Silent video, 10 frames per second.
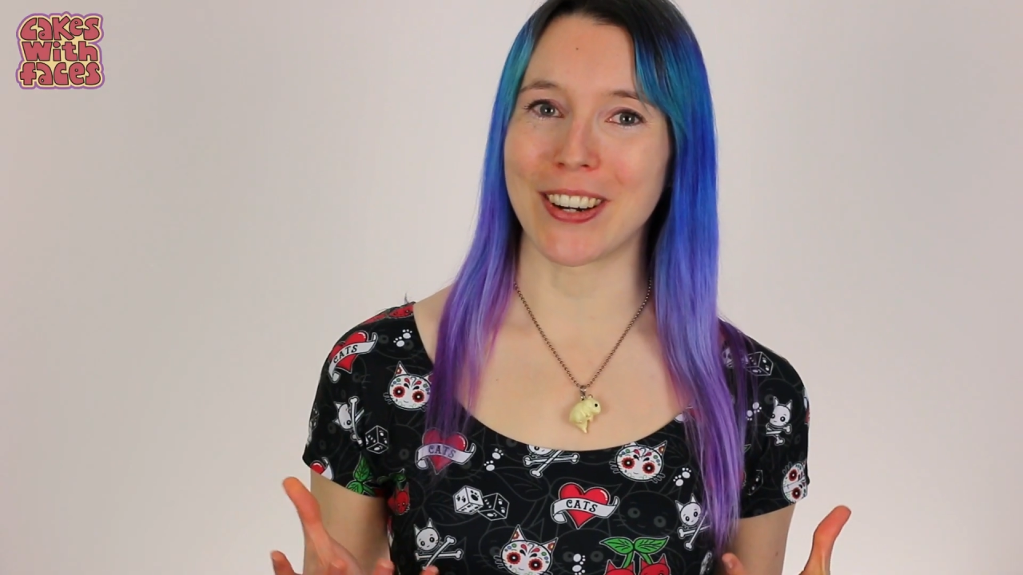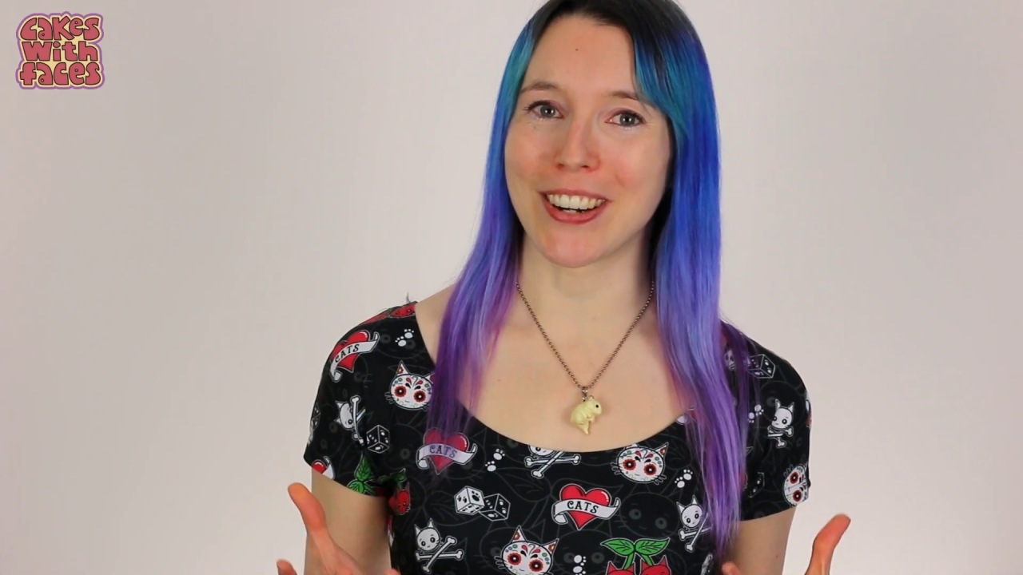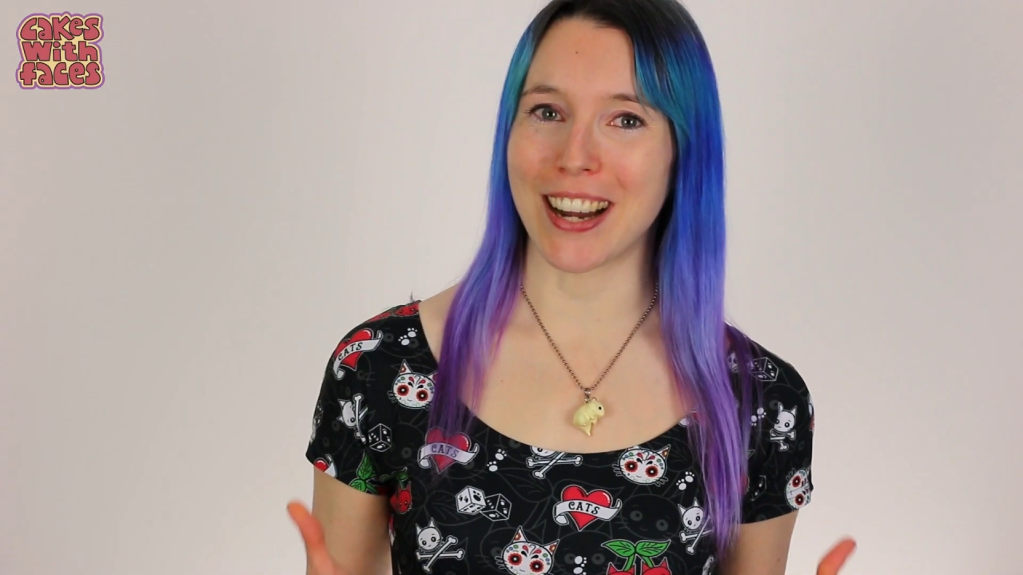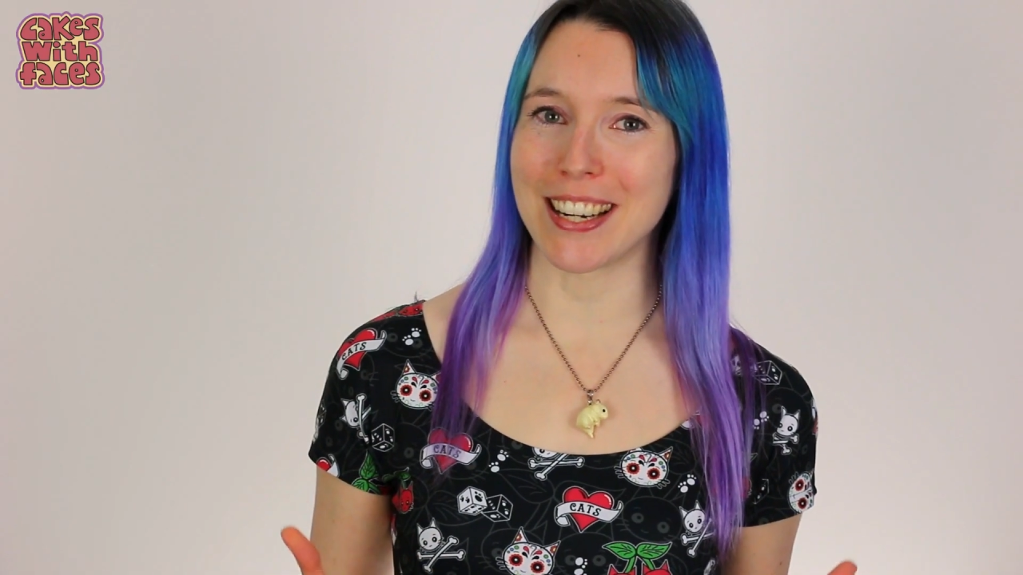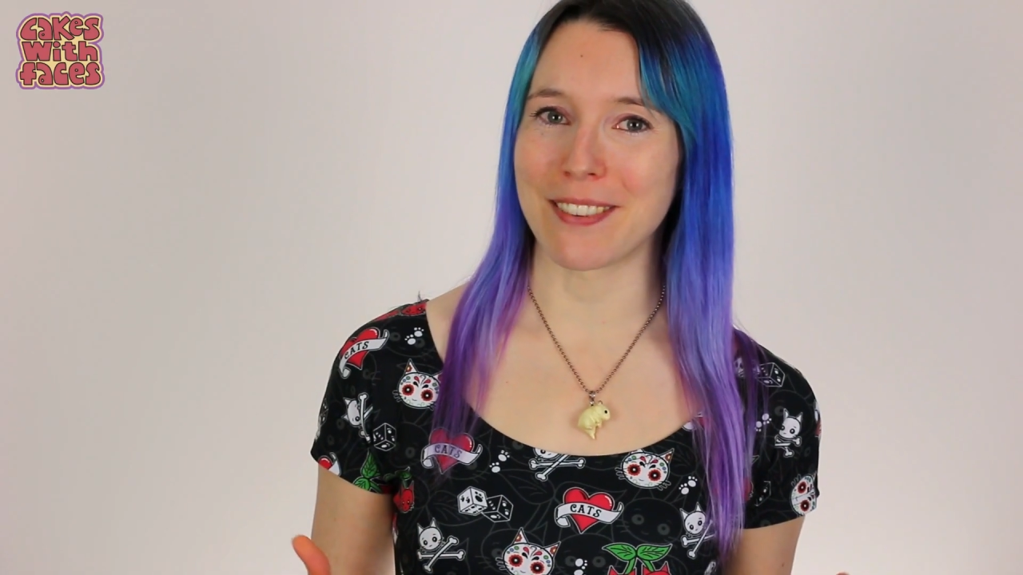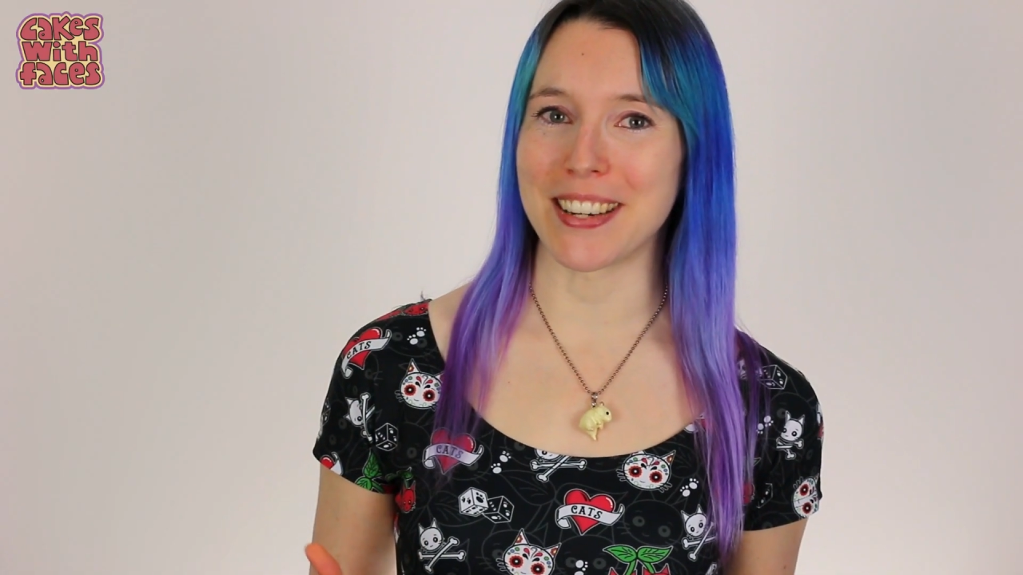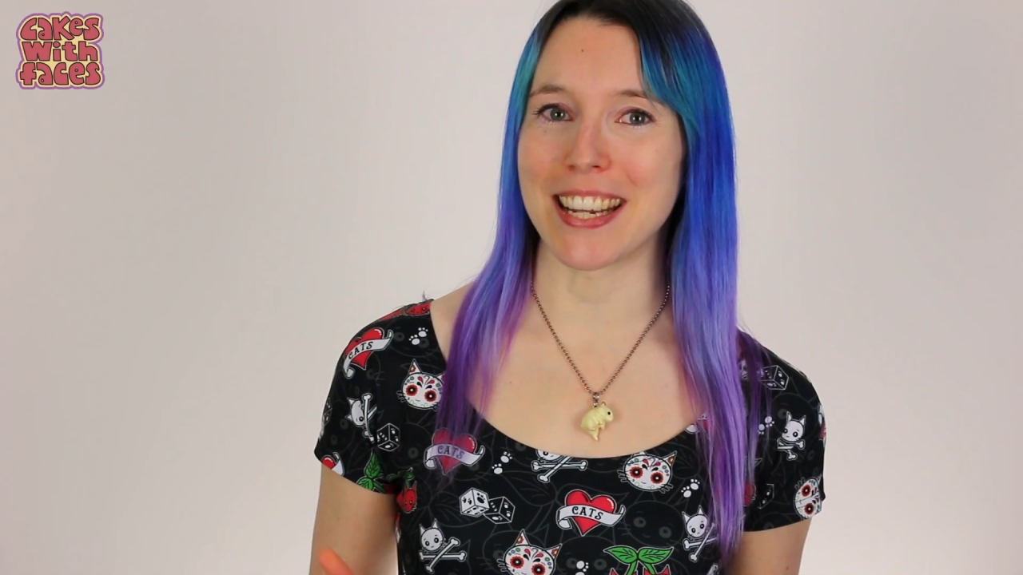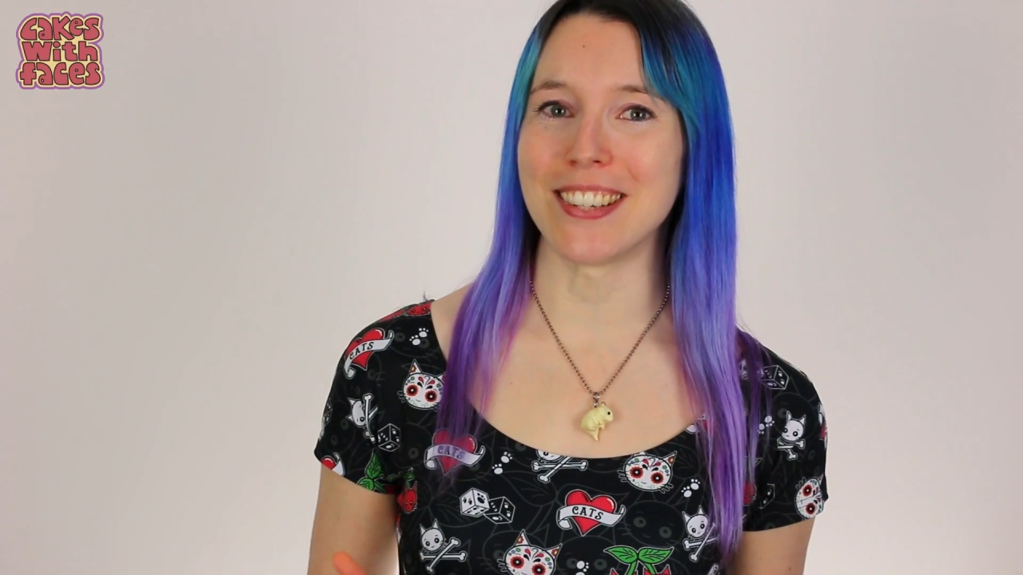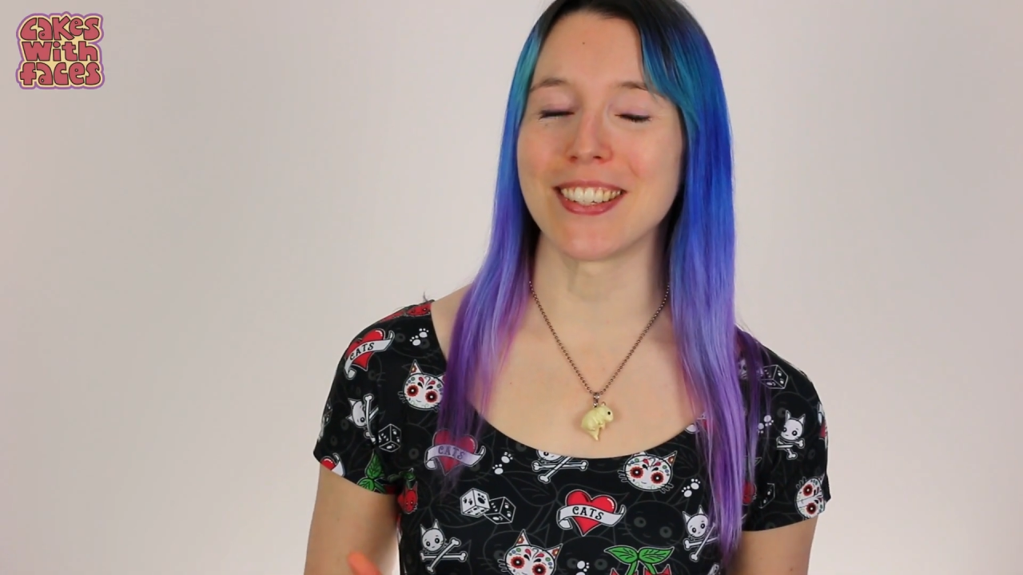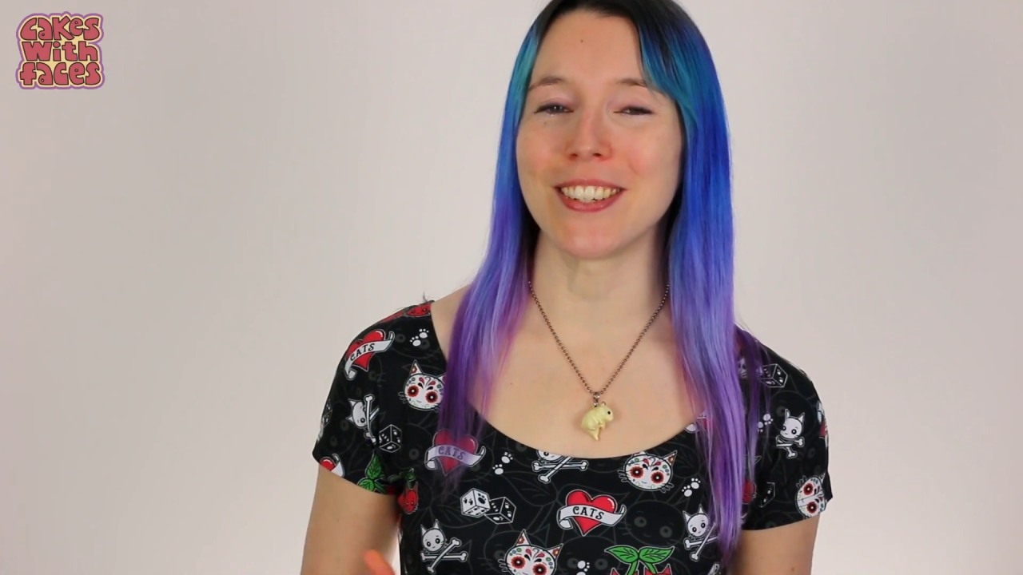Hokkaido
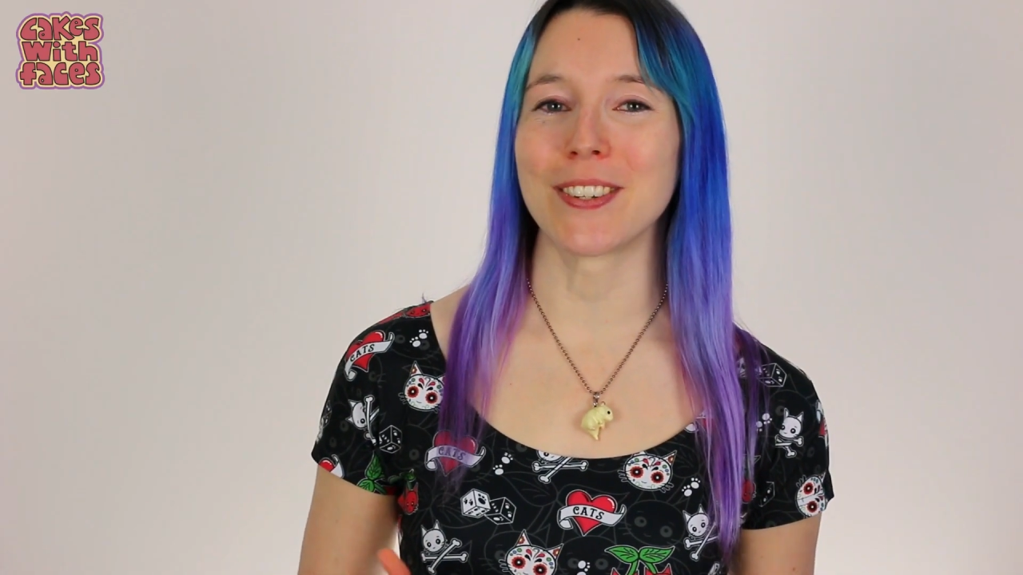videos,